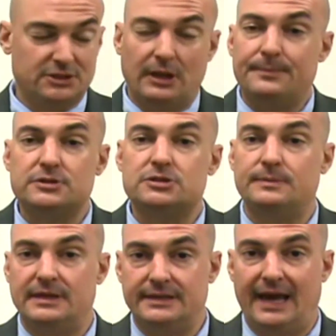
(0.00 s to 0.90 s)
It still happens to
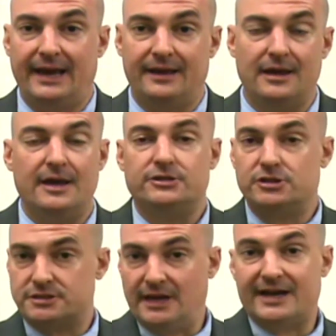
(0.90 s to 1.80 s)
me today,
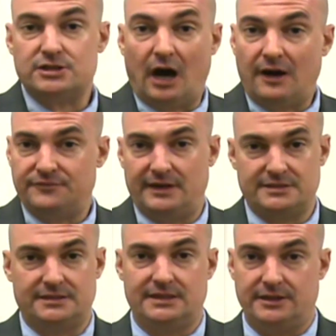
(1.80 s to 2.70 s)
just not as often
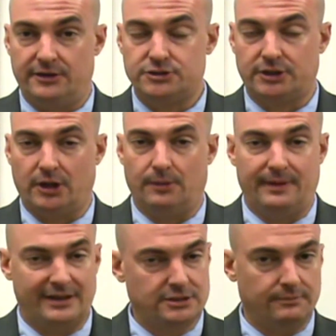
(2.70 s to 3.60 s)
as it did years ago.
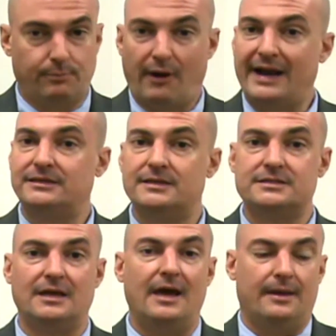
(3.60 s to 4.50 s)
But as you
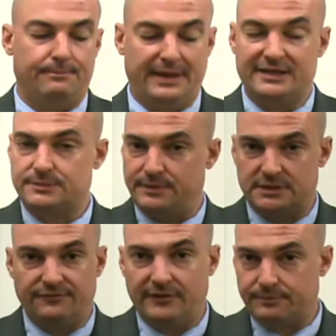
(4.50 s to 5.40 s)
practice being
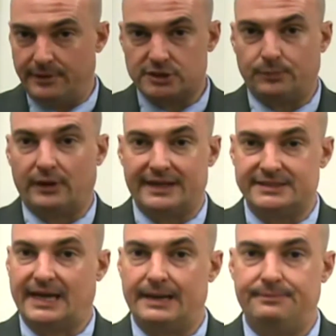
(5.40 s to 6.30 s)
specific, measurable, and
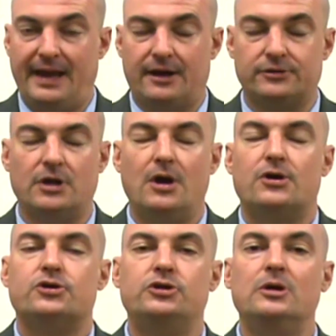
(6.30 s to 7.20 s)
time-bound,
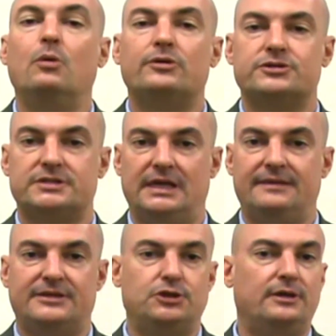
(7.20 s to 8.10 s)
you will see
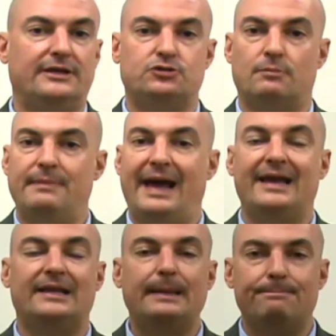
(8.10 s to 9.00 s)
that you get
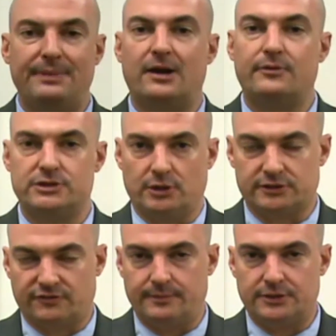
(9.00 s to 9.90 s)
dramatically better
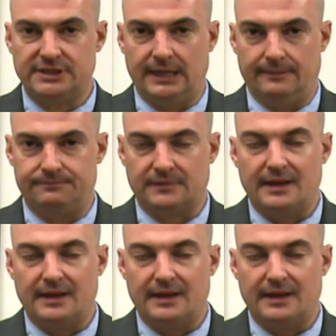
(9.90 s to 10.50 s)
results from your team.